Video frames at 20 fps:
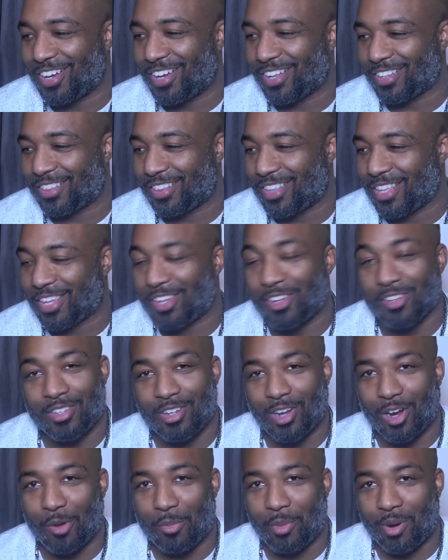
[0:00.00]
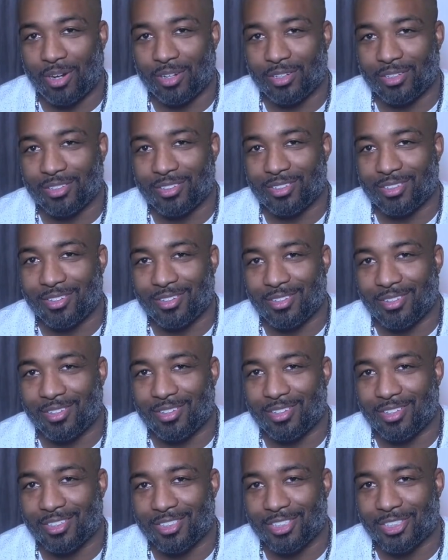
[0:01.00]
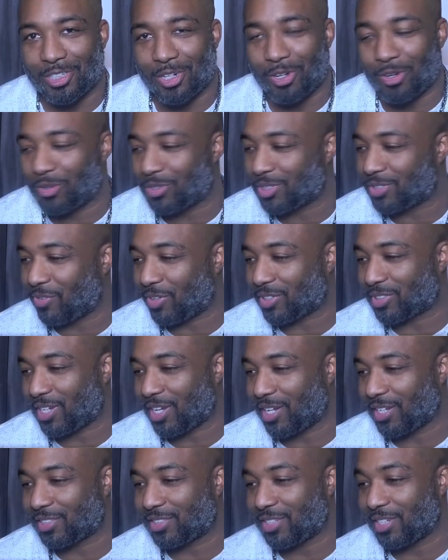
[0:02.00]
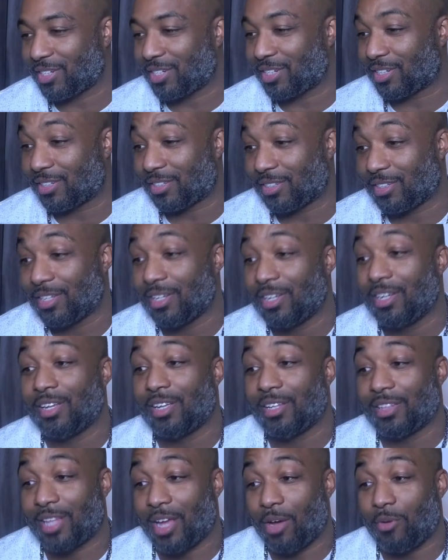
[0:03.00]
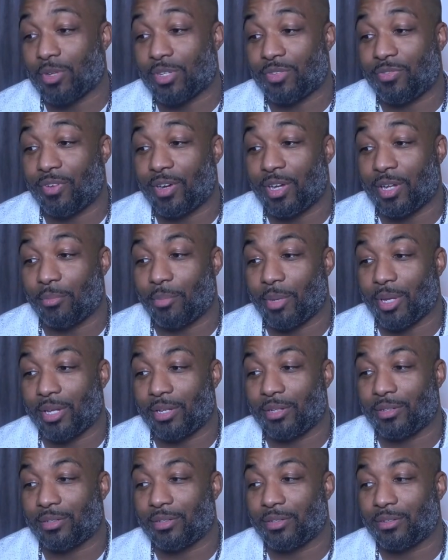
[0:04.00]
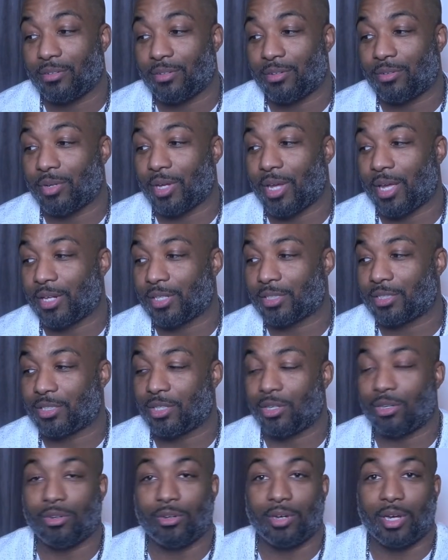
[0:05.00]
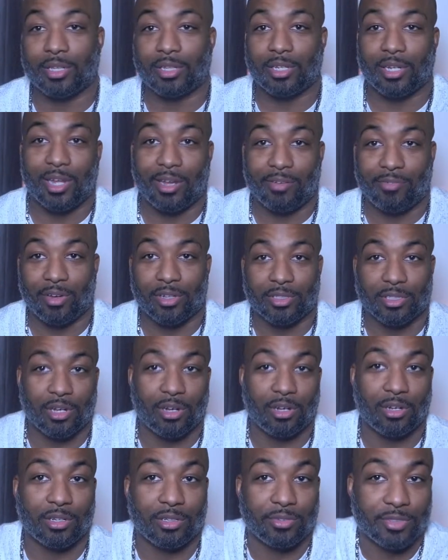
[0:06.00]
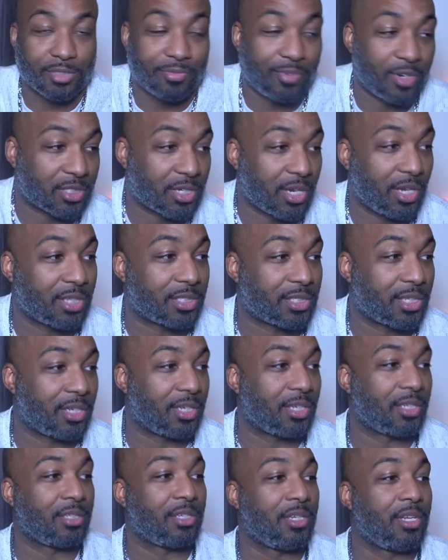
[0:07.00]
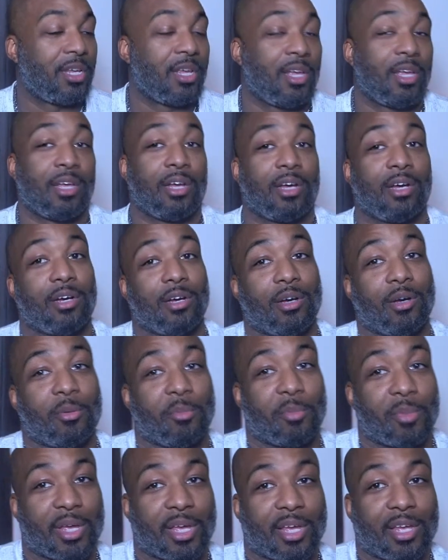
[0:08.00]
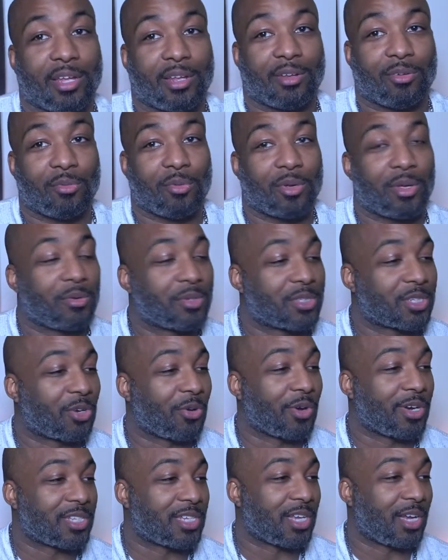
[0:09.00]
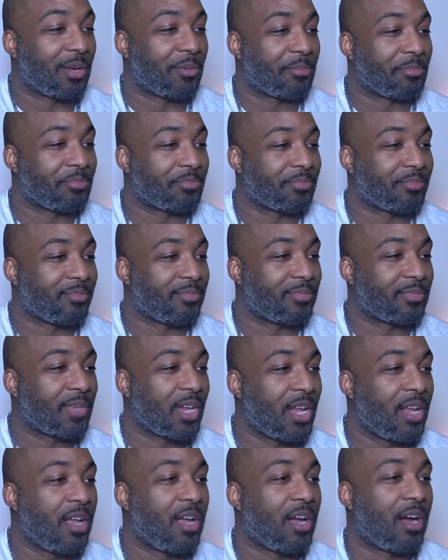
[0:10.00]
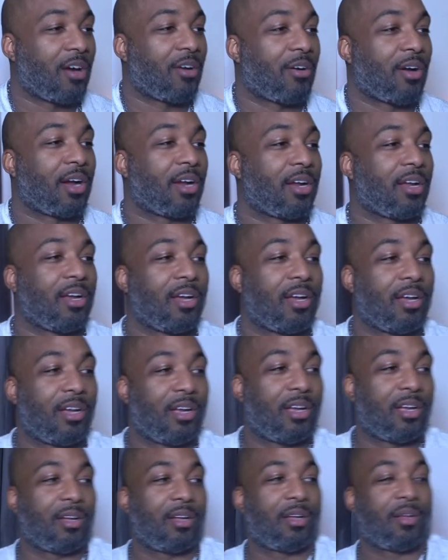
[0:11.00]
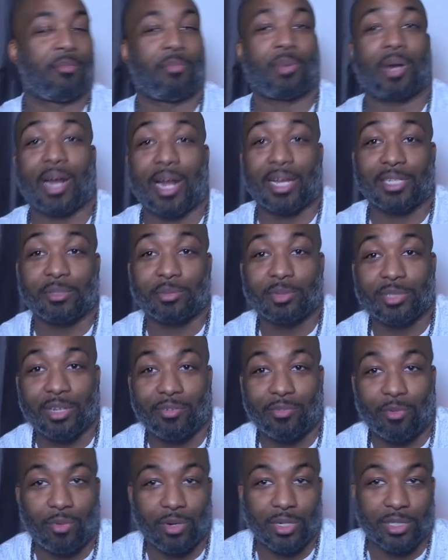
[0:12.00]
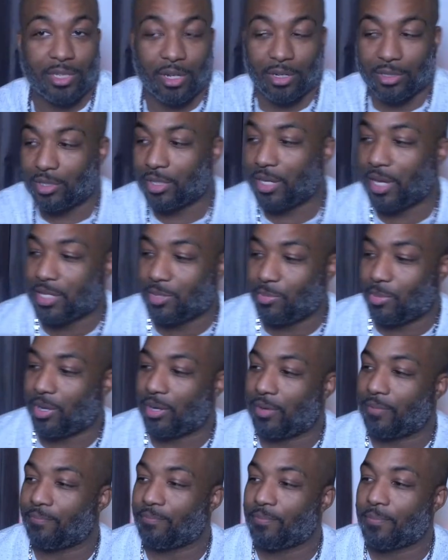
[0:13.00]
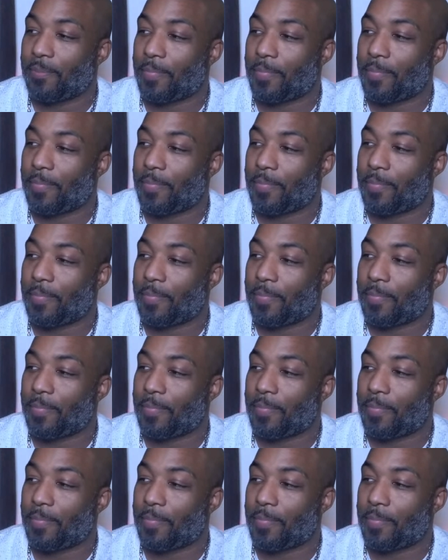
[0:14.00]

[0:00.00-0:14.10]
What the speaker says: I think you're talking about the show, Swash Color Sunday. That was fun, man. We had a show at the Laugh House called Swash Color Sunday, and it was a great time. All right, but I got some stuff I want to talk to you guys about.